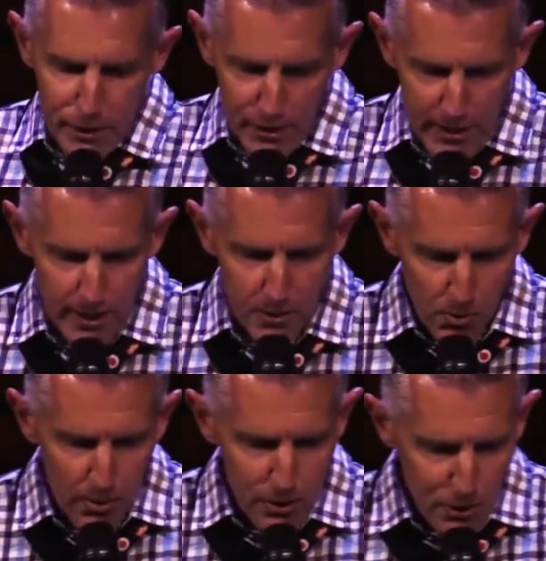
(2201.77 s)
Jesus
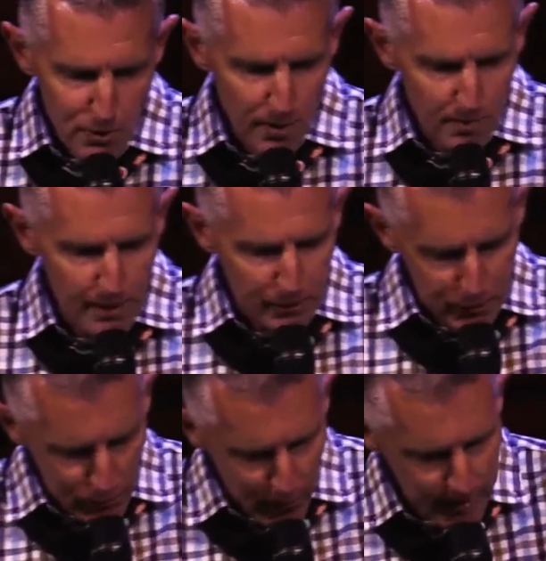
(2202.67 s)
wants you and me to
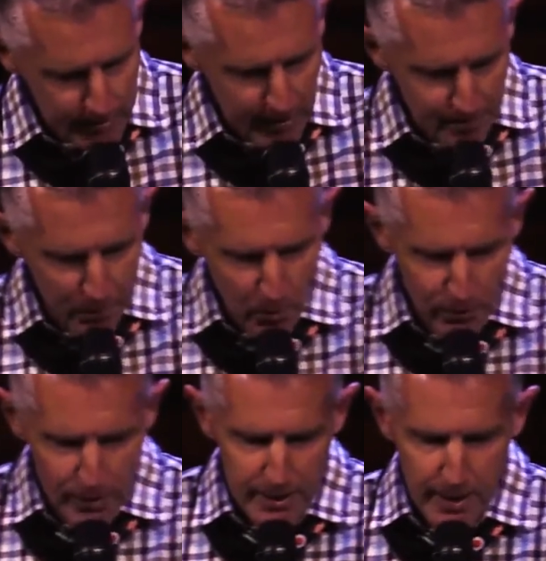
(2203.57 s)
trust him more
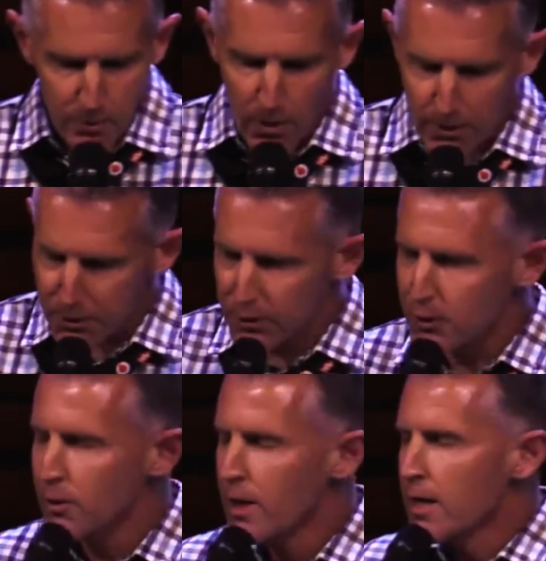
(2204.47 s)
this year. He wants
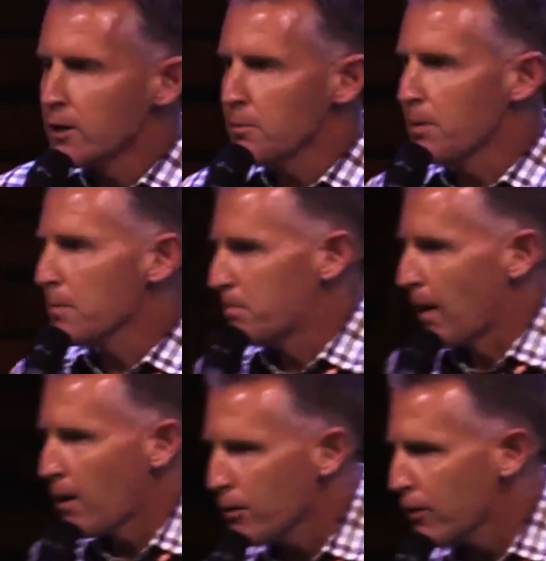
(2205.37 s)
you to put
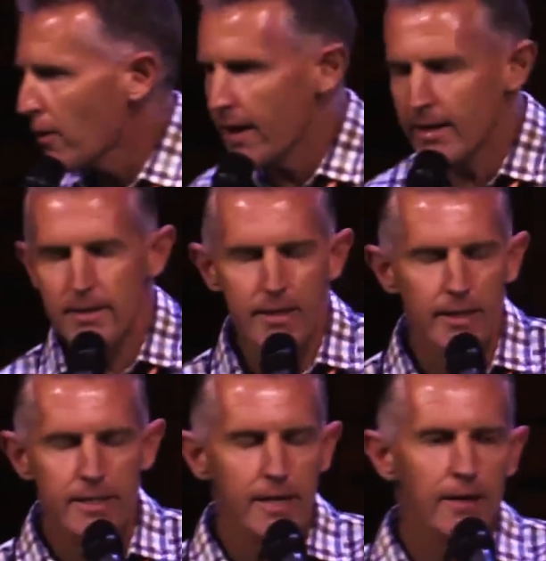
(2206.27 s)
both your hands in
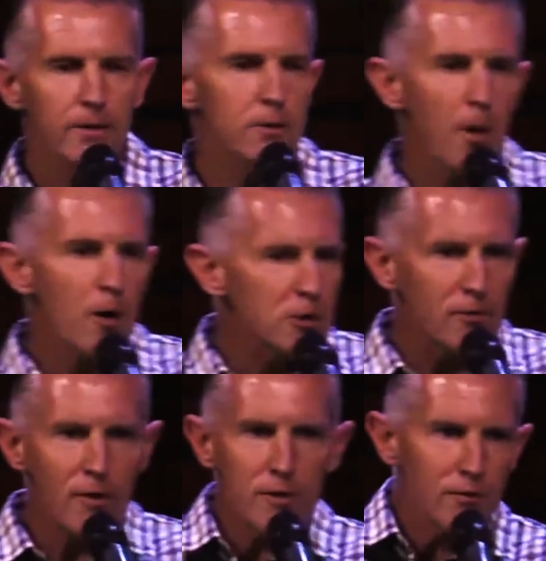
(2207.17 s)
his hand, because most of
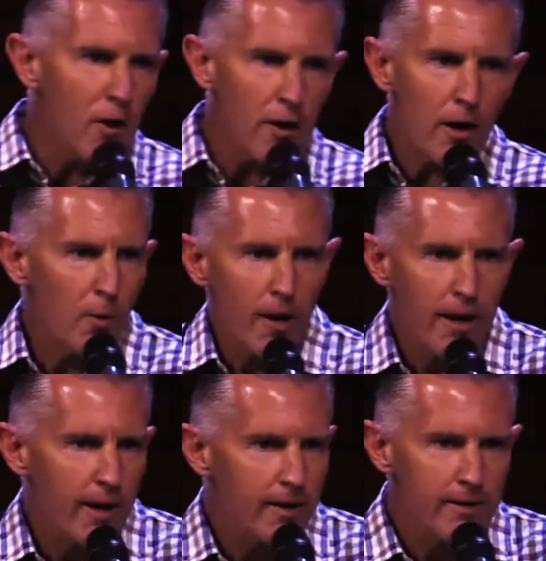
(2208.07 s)
us have got our one
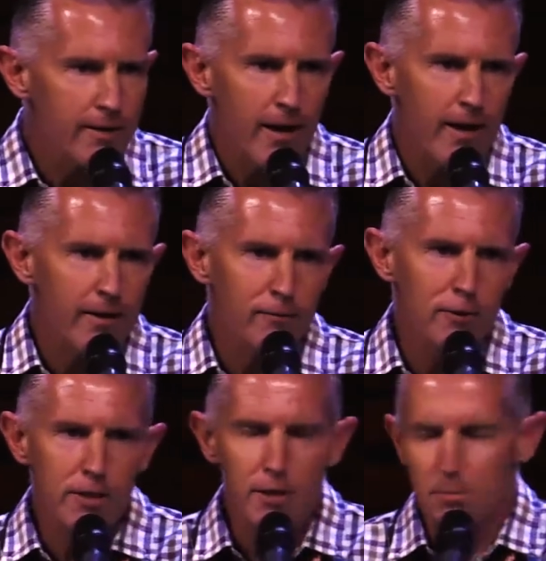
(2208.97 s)
hand in the hand of
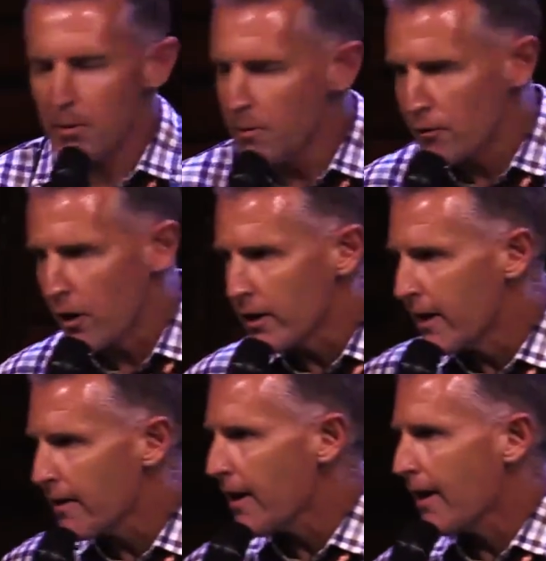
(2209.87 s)
Jesus, but we've got
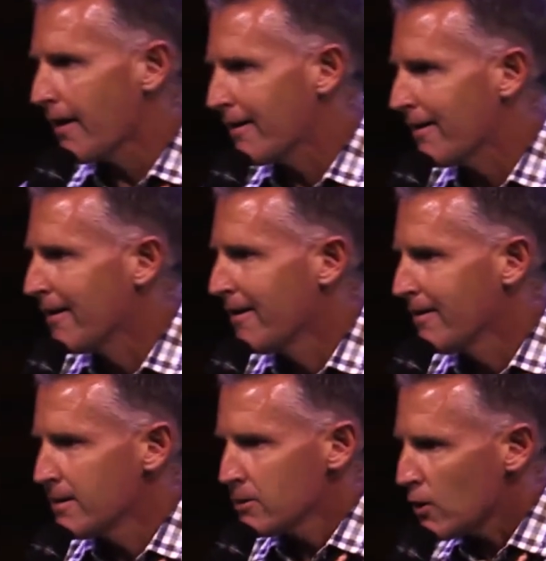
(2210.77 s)
another hand
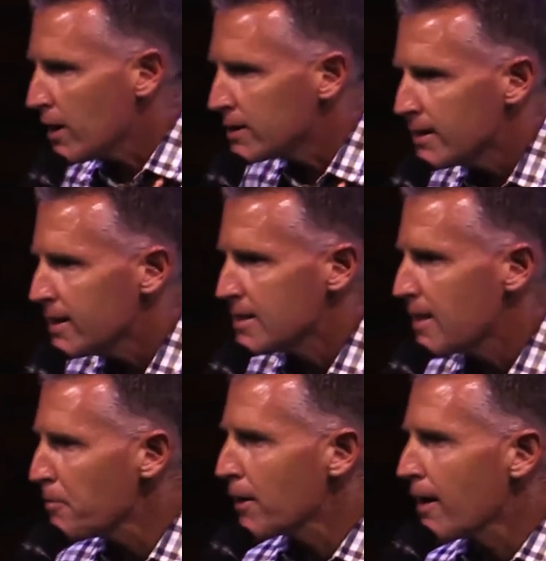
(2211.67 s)
trusting in
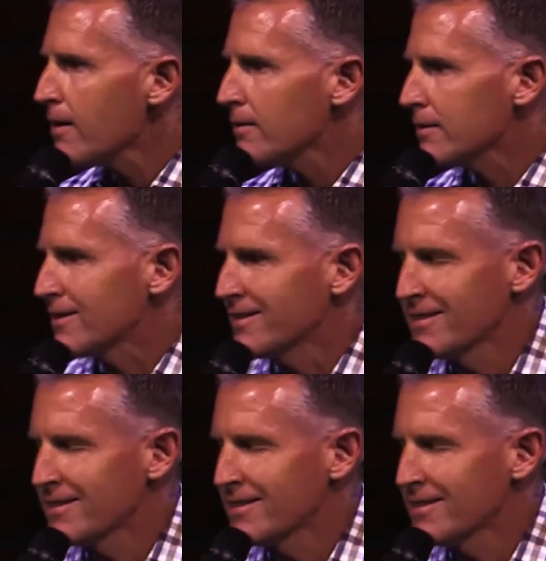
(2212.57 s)
something else.